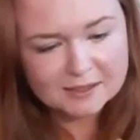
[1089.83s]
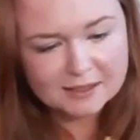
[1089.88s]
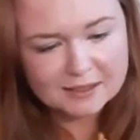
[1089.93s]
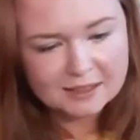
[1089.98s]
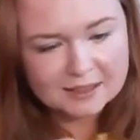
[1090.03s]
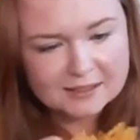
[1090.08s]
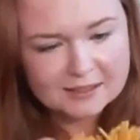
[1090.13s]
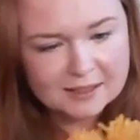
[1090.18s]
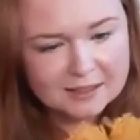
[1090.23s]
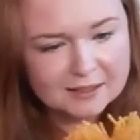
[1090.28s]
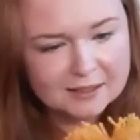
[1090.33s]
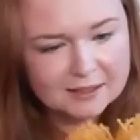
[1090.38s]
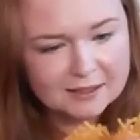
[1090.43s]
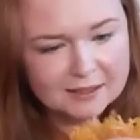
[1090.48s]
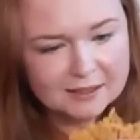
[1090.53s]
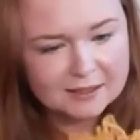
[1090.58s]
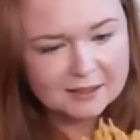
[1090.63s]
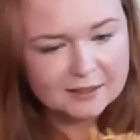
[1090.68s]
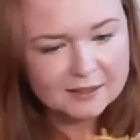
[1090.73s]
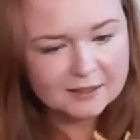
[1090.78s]
get it
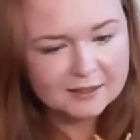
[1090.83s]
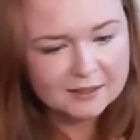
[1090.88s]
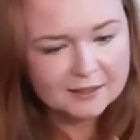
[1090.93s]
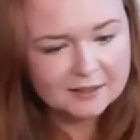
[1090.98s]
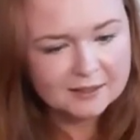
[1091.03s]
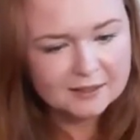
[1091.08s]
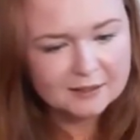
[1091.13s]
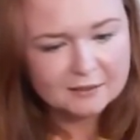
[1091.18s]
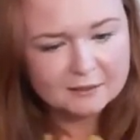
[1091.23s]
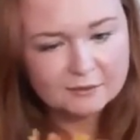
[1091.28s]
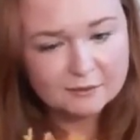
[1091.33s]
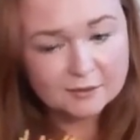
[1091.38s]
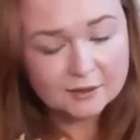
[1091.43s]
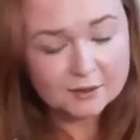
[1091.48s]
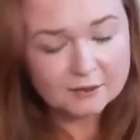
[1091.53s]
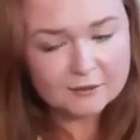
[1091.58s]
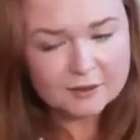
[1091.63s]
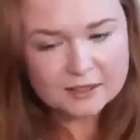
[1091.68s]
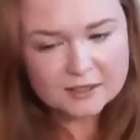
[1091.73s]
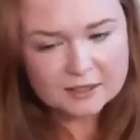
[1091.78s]
for that
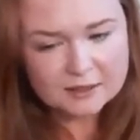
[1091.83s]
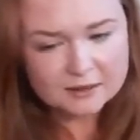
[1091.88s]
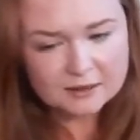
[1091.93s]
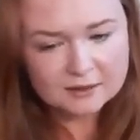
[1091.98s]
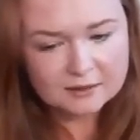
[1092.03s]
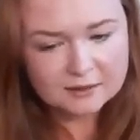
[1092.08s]
reason.